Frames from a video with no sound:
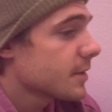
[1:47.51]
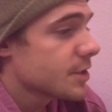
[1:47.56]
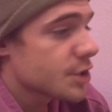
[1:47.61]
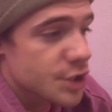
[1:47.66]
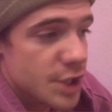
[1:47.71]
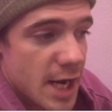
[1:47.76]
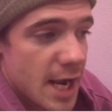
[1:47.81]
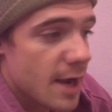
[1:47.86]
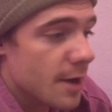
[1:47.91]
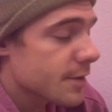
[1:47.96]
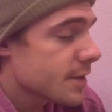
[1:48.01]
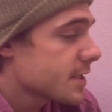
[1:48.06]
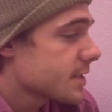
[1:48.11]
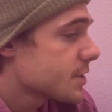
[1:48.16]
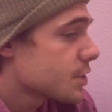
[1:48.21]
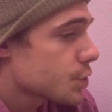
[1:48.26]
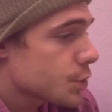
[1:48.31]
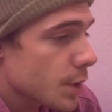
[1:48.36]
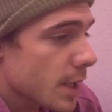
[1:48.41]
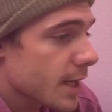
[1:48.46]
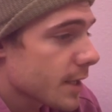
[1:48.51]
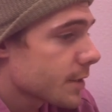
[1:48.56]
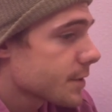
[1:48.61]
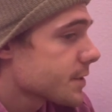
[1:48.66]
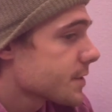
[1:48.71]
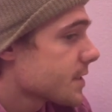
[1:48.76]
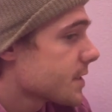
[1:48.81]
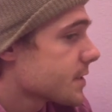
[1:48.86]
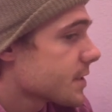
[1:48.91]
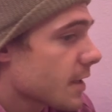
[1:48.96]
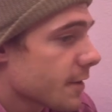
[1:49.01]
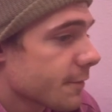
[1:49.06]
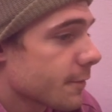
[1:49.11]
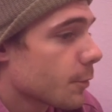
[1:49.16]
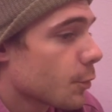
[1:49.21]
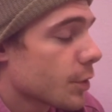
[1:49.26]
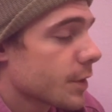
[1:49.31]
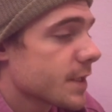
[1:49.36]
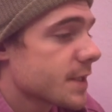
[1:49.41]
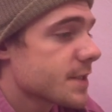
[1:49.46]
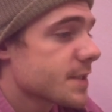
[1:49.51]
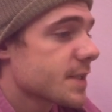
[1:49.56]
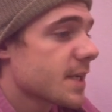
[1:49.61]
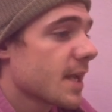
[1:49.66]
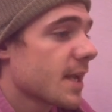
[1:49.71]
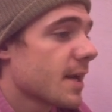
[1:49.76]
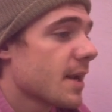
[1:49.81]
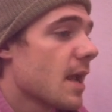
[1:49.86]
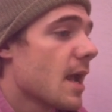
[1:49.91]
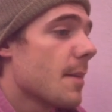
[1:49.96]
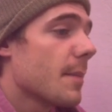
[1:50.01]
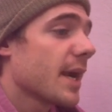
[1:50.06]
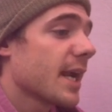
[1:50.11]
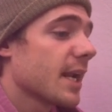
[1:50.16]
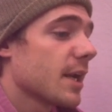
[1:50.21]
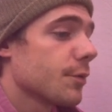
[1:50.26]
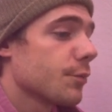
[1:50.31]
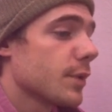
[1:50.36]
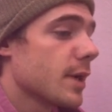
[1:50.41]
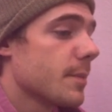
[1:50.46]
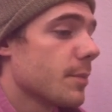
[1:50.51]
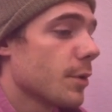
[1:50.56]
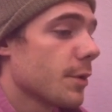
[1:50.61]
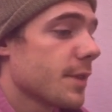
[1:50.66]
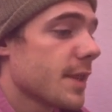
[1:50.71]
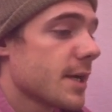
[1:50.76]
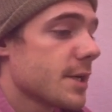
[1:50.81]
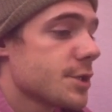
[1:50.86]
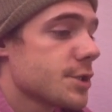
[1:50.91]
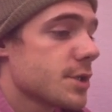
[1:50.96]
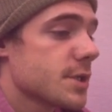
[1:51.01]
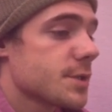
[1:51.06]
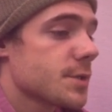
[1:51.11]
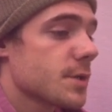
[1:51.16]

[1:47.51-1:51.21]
Chow, these trails, this hoverboard, the skin by getting rebirth energy.